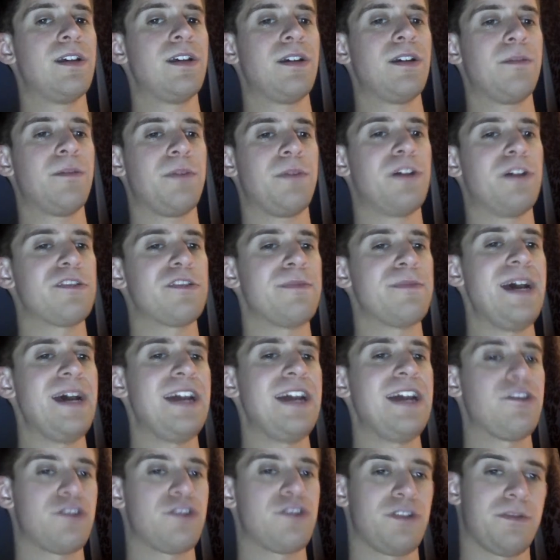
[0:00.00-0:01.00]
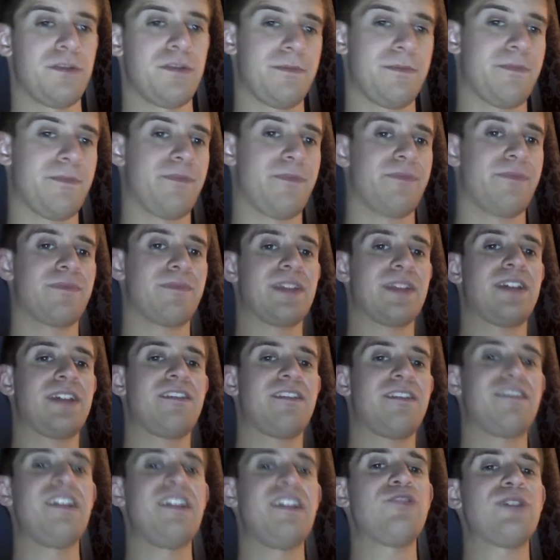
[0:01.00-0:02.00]
Post match,
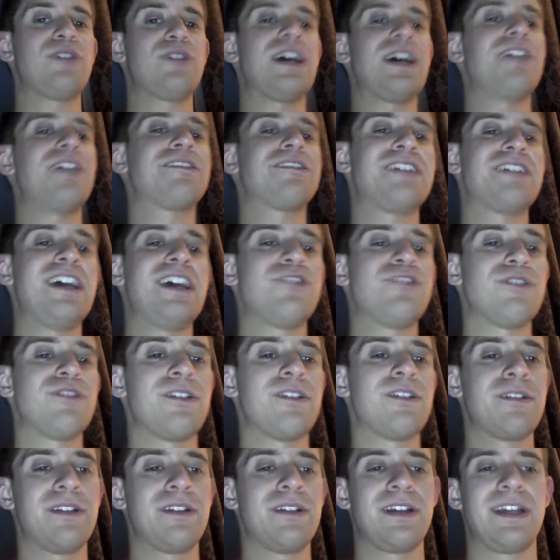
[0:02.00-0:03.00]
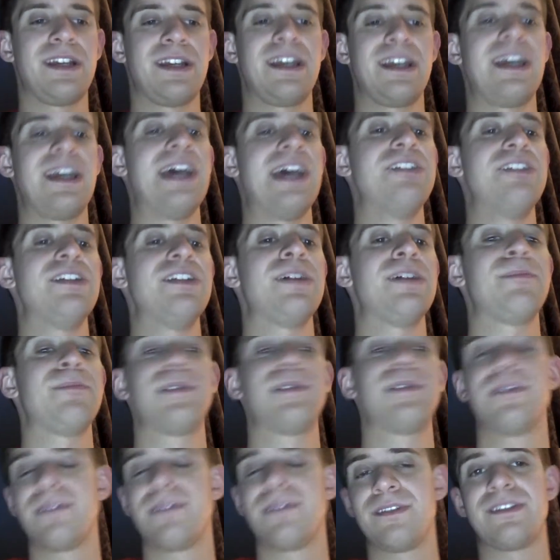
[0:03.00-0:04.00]
Cedric Alexander ended up
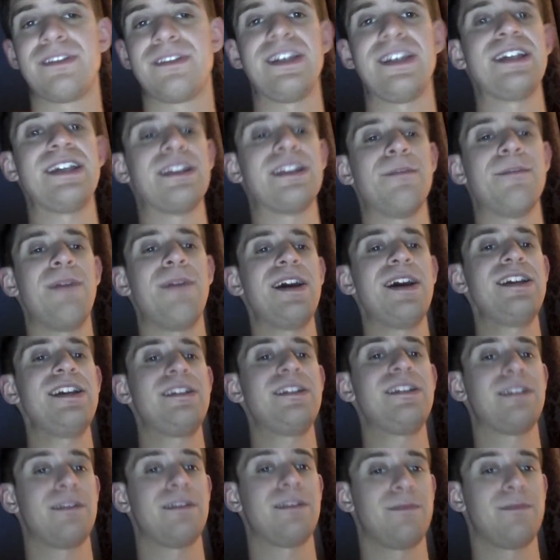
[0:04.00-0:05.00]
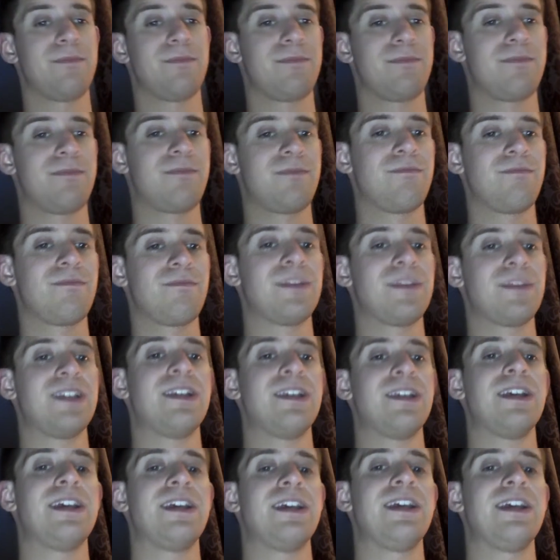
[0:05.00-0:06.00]
taking the mic,
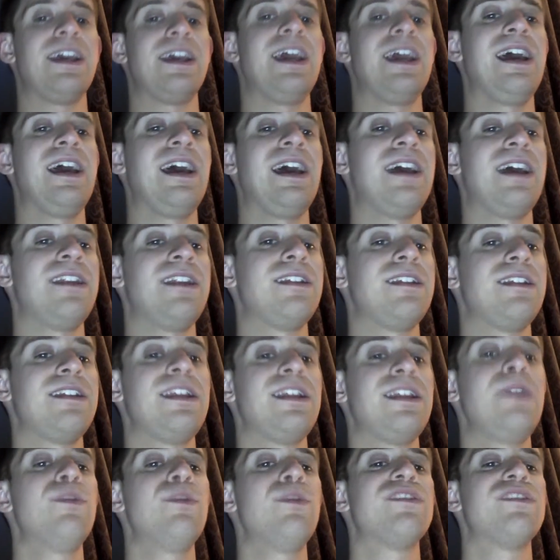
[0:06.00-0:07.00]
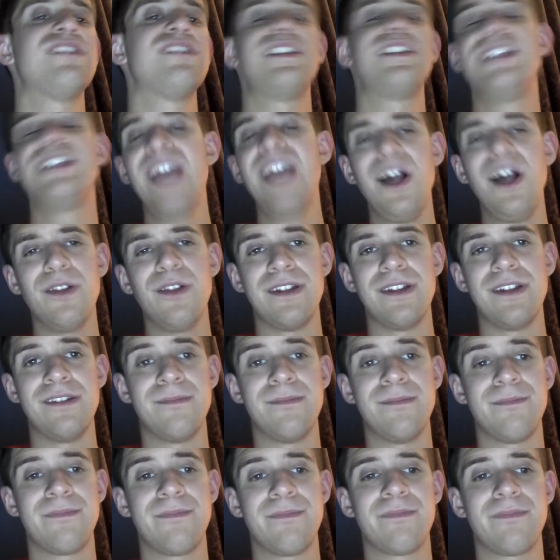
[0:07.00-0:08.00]
and he was yelling
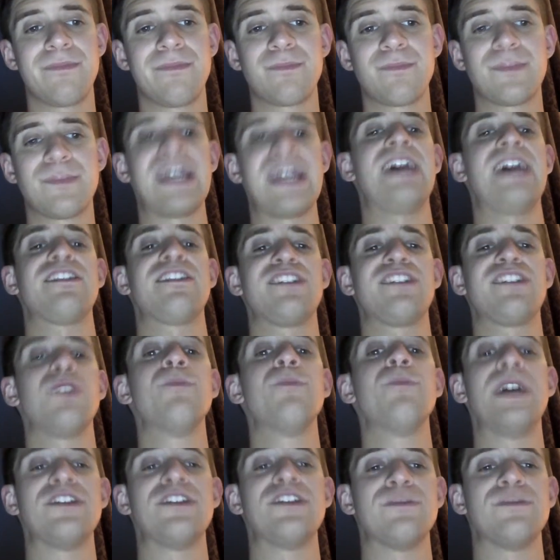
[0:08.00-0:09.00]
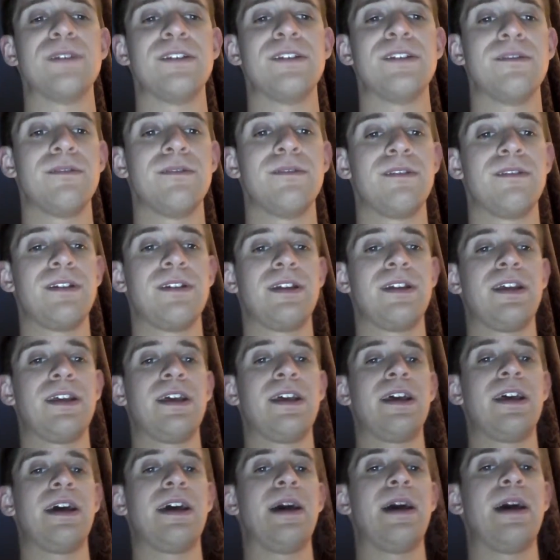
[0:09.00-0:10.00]
at Shelton Benjamin
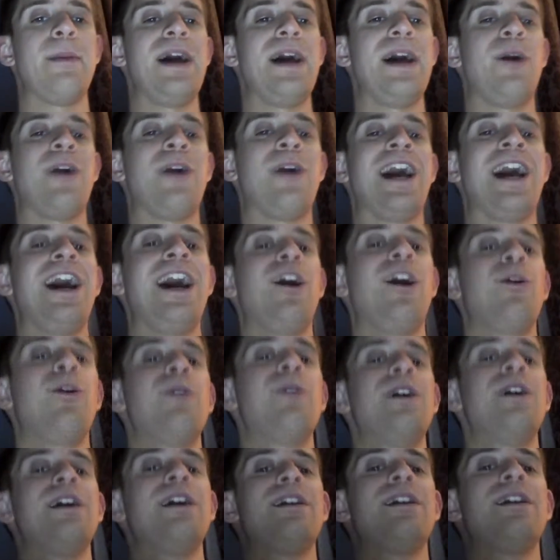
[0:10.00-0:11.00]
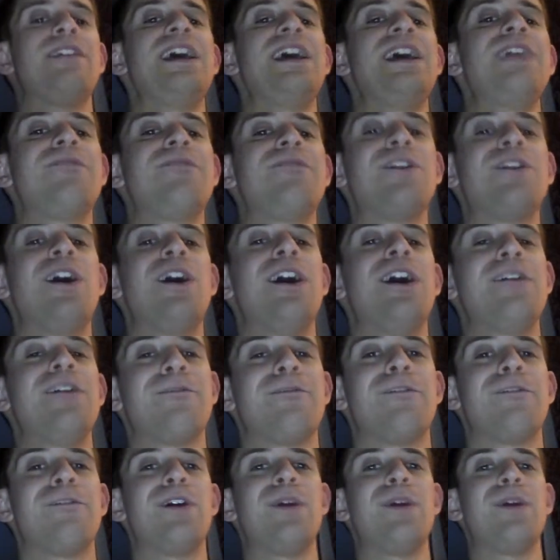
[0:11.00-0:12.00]
about how they've gone
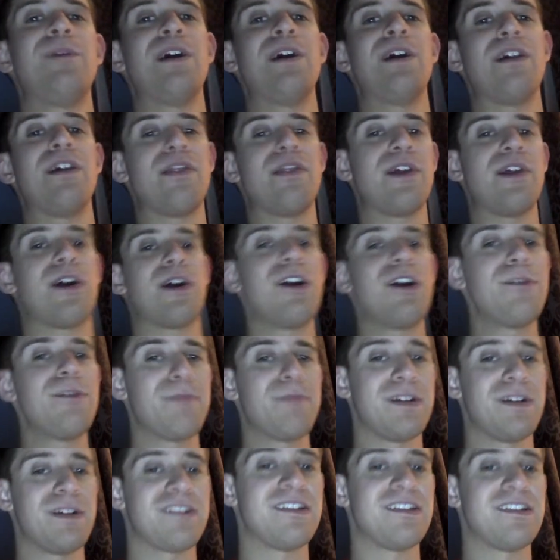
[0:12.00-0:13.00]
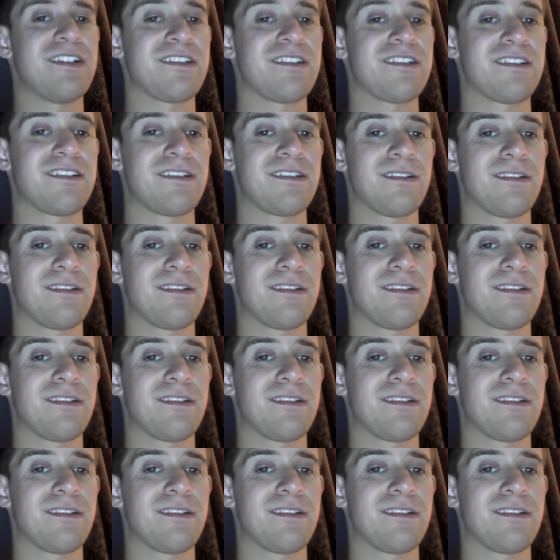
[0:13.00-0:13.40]
from the hurt business